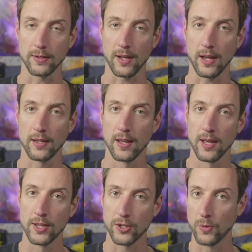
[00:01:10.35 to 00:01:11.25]
Okay,
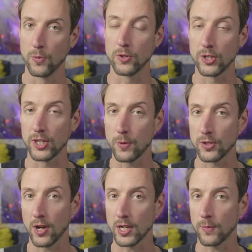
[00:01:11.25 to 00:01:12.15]
so the moon, just like we
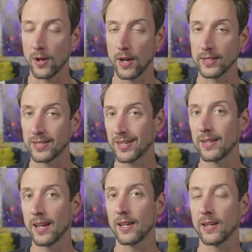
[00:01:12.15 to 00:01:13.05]
talked about on
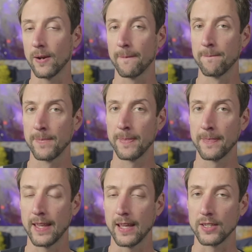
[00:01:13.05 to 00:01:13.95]
Sunday here,
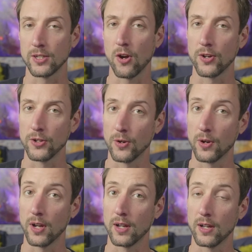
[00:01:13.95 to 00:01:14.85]
that has gone uh,
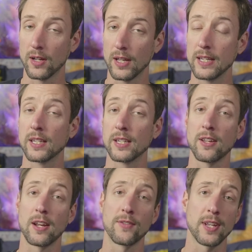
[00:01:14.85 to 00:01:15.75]
uh, into the
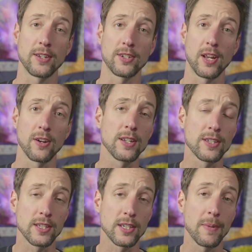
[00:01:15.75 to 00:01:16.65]
sign of
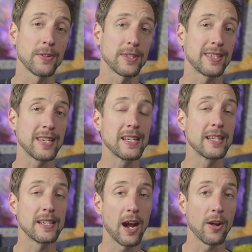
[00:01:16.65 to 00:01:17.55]
Sagittarius is about
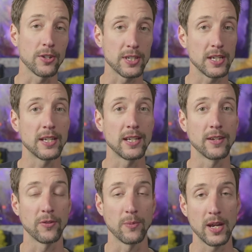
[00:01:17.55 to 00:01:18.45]
seeking knowledge, seeking
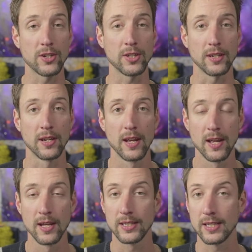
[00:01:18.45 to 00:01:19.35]
information,
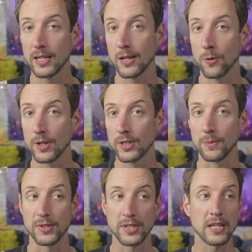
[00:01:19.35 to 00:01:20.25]
seeking
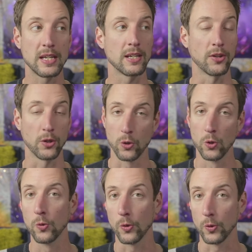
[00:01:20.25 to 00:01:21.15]
wisdom, seeking the
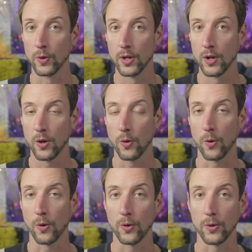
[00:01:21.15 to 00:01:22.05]
guru
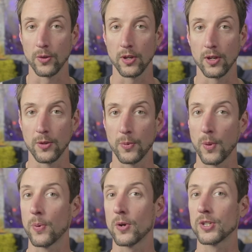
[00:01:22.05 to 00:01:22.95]
or the, the,
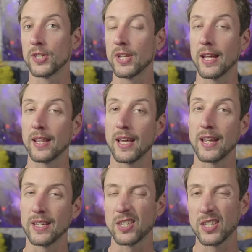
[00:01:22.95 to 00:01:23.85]
the person that, that
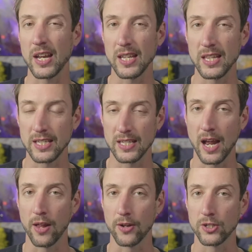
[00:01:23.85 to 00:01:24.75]
has studied this
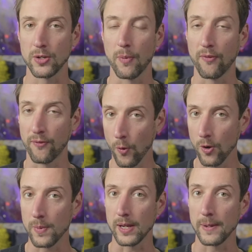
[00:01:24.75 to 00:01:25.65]
knowledge
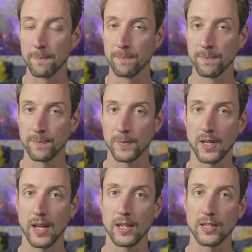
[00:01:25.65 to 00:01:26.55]
before me.
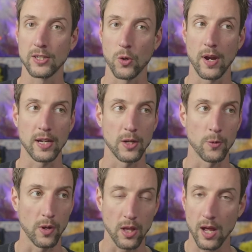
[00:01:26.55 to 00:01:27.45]
Okay, so I can
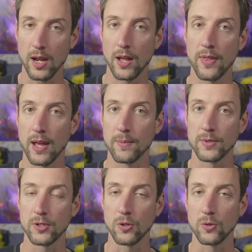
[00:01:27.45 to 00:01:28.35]
rely on
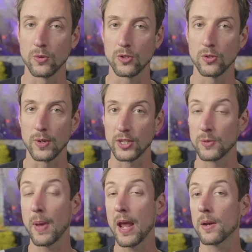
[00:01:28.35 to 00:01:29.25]
them to to
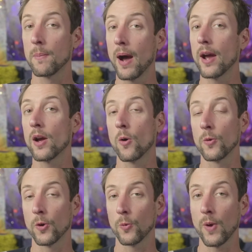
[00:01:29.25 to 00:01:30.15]
expand my
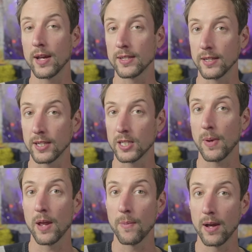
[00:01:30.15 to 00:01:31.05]
own horizon,
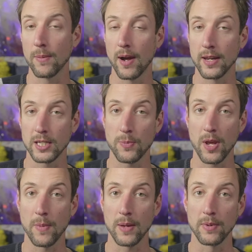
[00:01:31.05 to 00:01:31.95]
expand my mind,
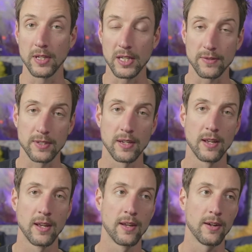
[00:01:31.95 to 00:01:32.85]
expand my beliefs.
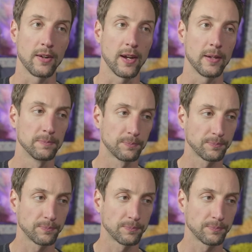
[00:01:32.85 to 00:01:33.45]
Okay.